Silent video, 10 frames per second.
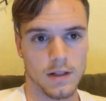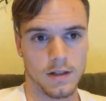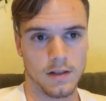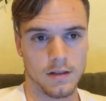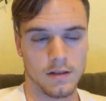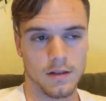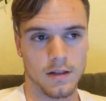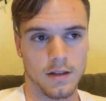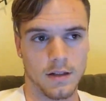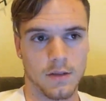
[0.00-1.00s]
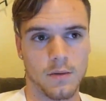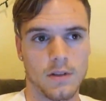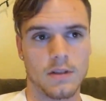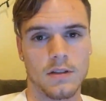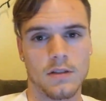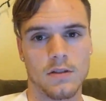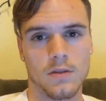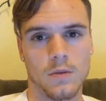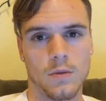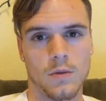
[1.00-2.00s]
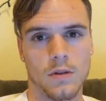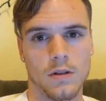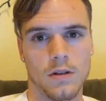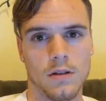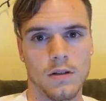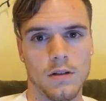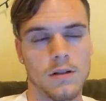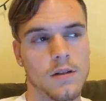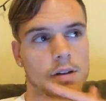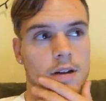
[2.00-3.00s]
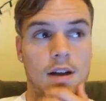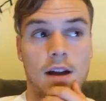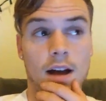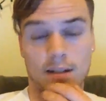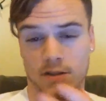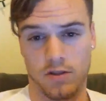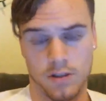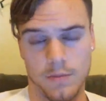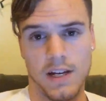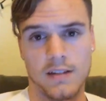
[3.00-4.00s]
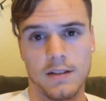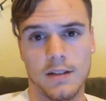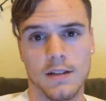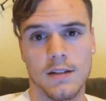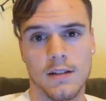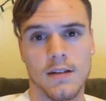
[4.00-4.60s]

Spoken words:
is it increases your oxygen capacity,